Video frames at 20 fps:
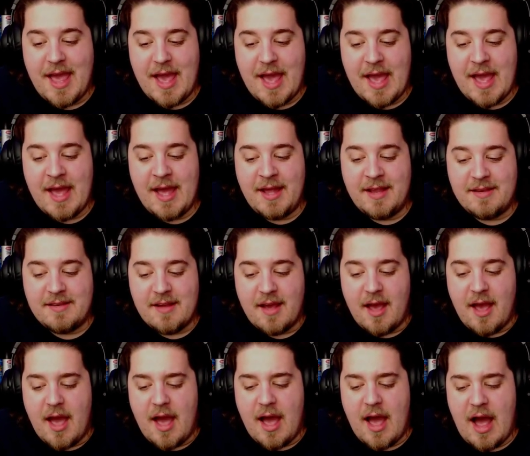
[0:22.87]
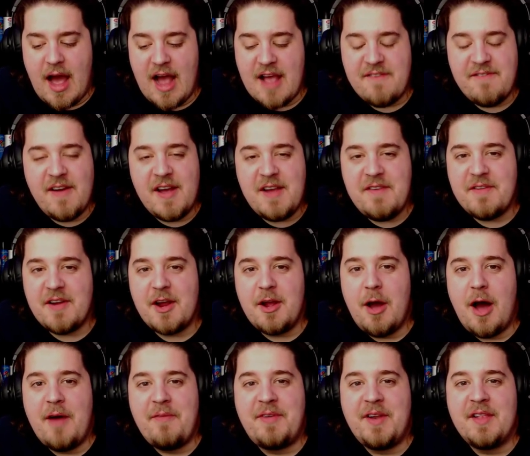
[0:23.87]
And I find very
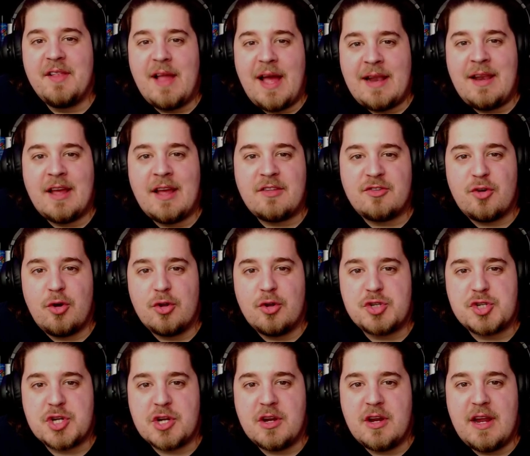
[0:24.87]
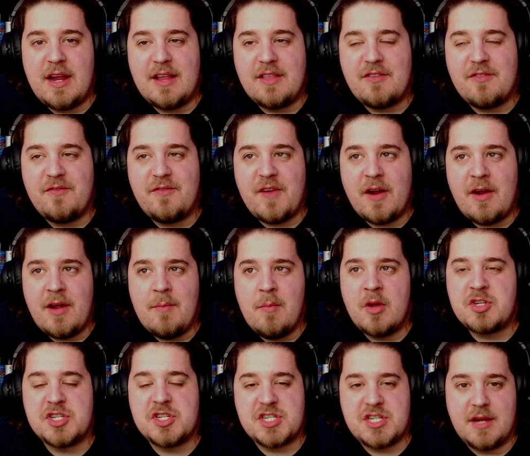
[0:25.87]
often in Latinx culture, it's very
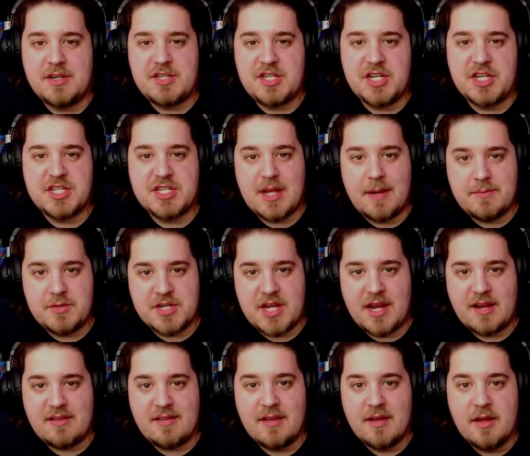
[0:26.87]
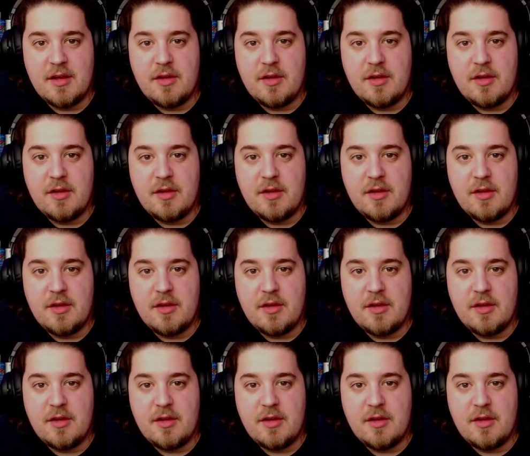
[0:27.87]
much a touchy subject